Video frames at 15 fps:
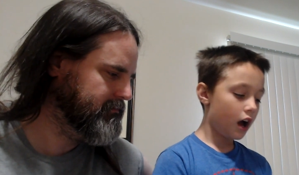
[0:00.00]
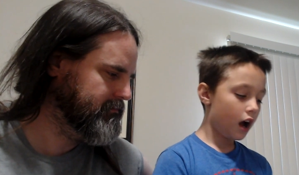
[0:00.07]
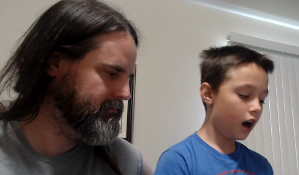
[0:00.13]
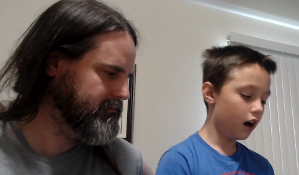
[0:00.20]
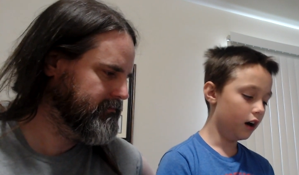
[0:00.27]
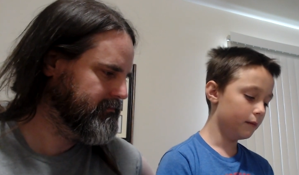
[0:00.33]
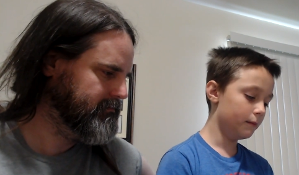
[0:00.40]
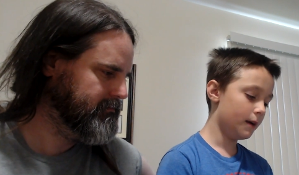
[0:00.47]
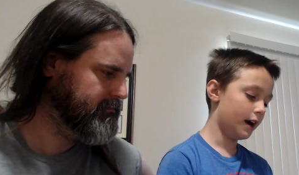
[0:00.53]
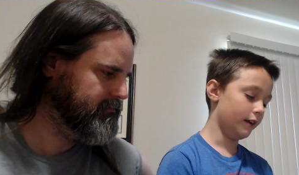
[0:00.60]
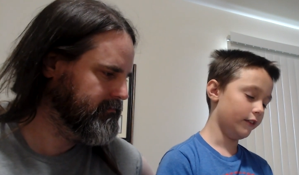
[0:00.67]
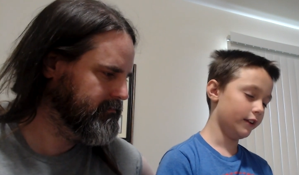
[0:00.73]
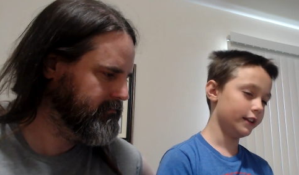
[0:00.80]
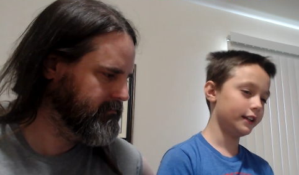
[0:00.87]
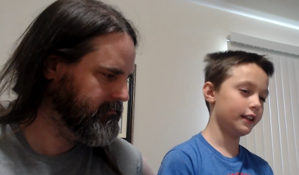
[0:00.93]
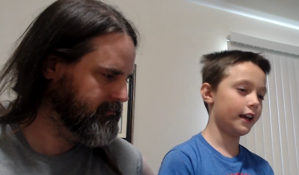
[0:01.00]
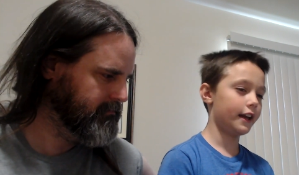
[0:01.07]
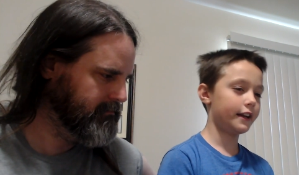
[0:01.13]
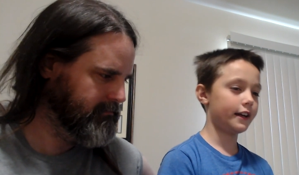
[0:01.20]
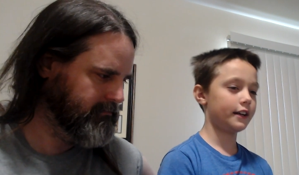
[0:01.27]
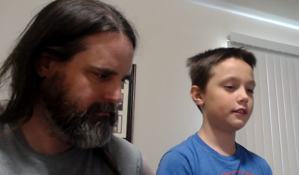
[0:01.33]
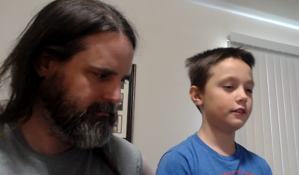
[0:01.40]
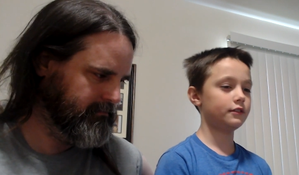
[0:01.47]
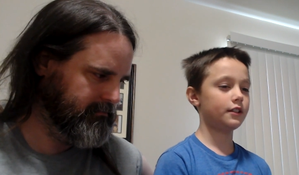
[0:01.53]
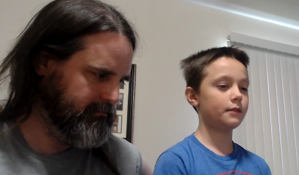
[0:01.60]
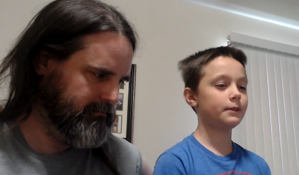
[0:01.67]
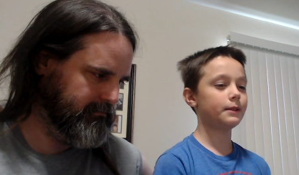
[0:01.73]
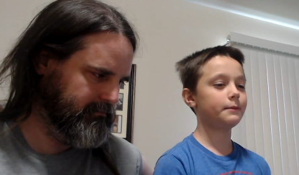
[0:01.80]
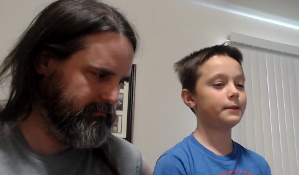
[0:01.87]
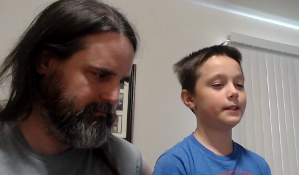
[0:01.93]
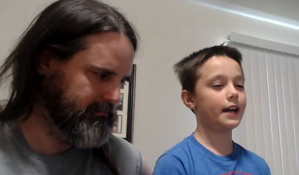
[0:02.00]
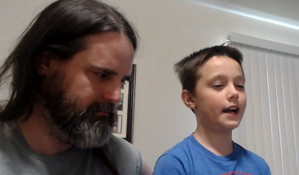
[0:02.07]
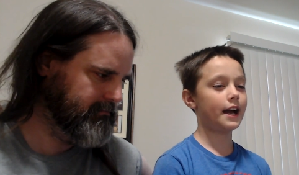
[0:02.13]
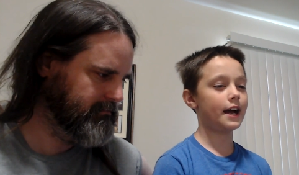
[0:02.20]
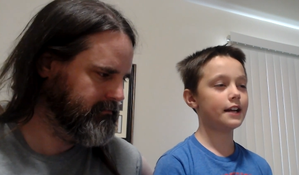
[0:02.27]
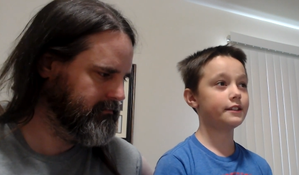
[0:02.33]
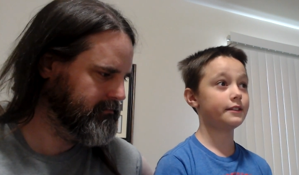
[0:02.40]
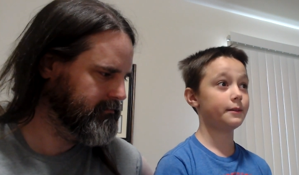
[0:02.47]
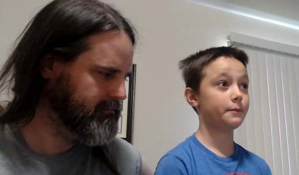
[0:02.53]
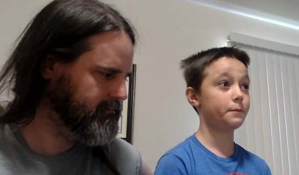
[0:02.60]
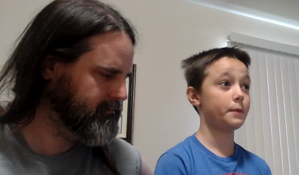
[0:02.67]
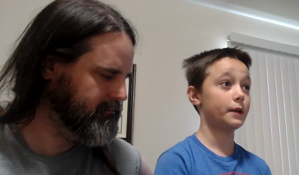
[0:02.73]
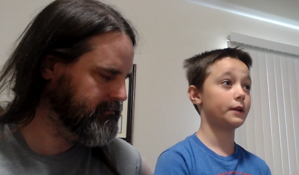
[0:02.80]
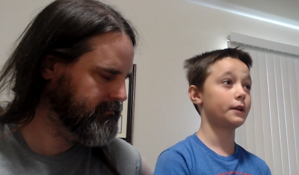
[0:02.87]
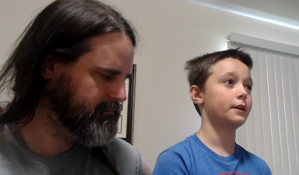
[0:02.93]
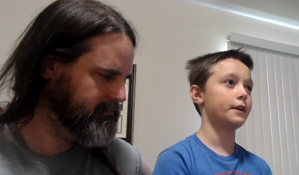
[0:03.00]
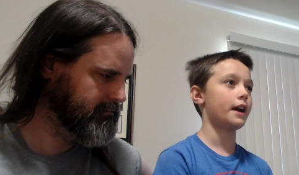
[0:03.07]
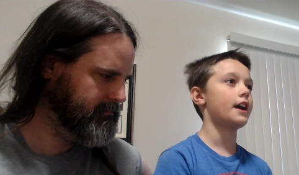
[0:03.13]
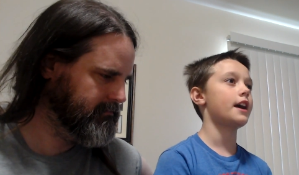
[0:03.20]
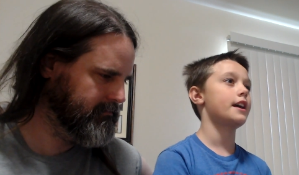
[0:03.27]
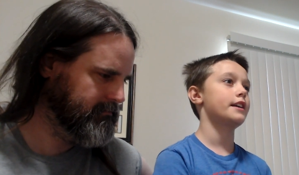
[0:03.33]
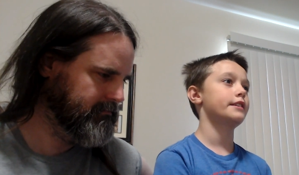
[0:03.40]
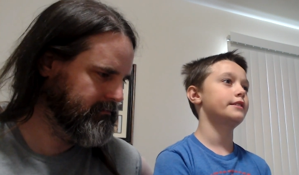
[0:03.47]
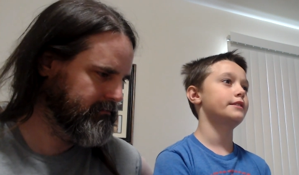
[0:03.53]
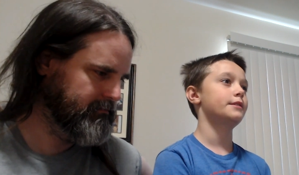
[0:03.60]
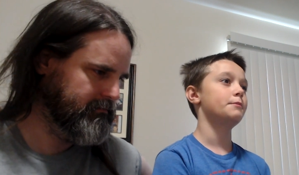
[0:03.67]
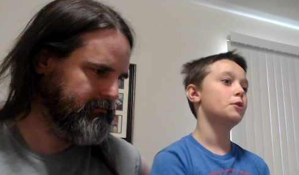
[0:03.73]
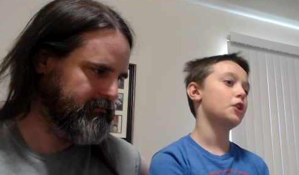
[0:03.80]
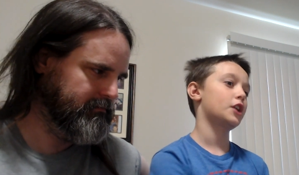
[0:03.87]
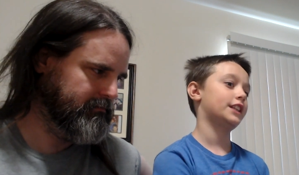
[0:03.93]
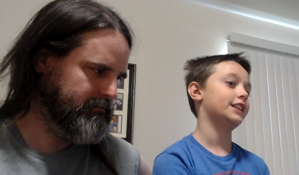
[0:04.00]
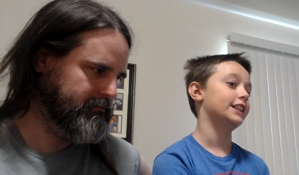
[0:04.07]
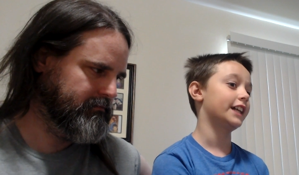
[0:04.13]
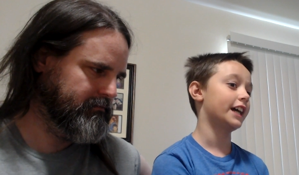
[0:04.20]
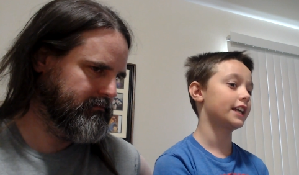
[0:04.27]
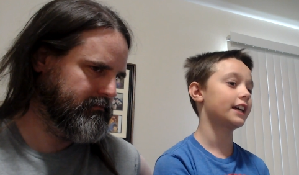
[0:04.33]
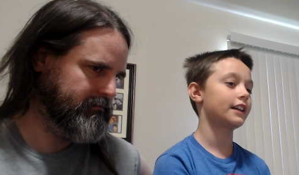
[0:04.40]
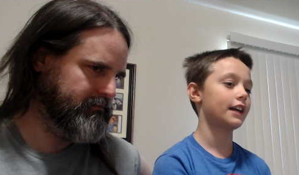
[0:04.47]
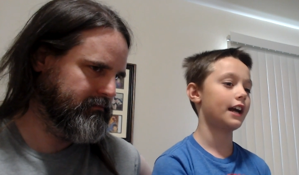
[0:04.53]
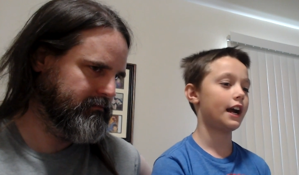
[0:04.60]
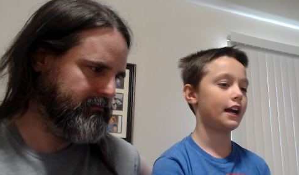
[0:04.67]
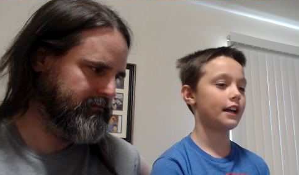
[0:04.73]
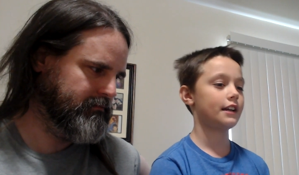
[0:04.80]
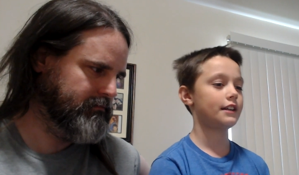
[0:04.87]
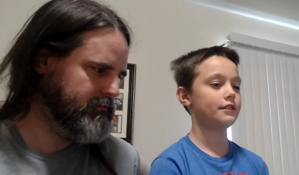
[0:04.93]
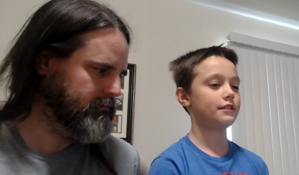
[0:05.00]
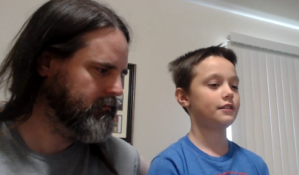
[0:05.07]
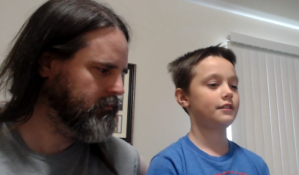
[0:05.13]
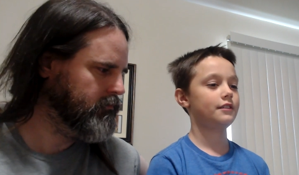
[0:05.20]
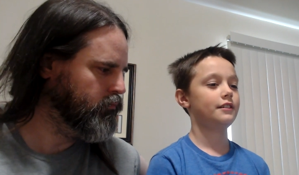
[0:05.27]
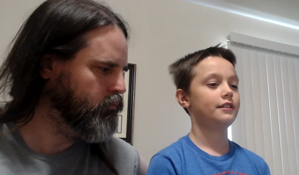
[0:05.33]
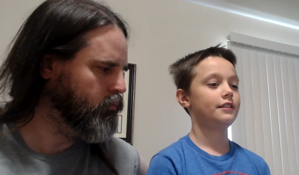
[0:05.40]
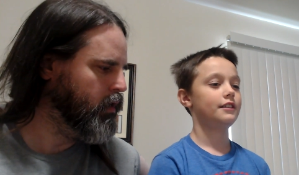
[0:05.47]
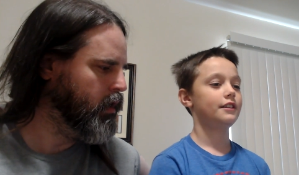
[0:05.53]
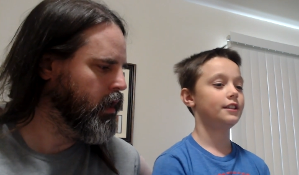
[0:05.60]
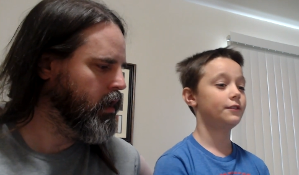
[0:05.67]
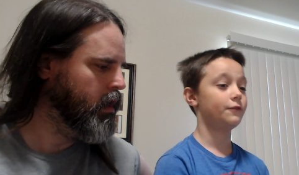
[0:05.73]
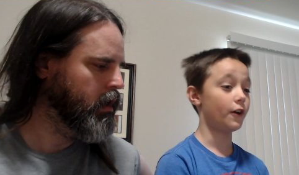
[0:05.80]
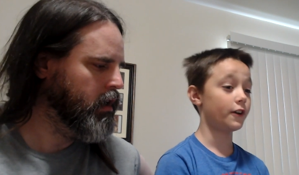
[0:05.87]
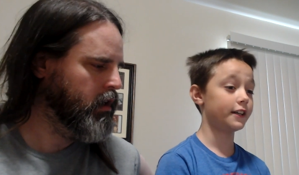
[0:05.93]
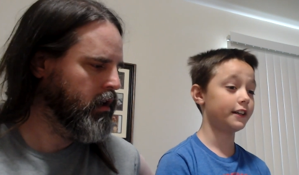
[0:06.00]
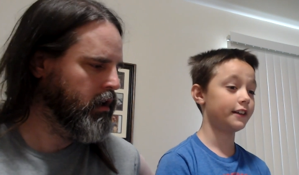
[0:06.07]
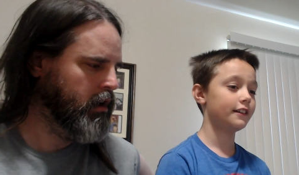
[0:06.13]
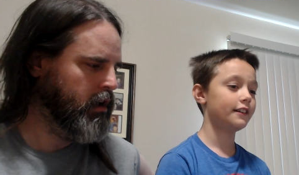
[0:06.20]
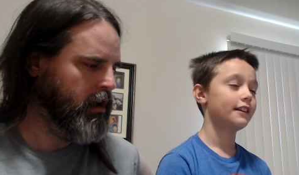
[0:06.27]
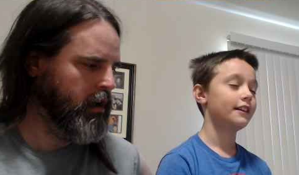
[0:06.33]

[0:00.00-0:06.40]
Speaker 1: Um, I really like how WWE has the bigger guys, the more athletic guys. It's funny.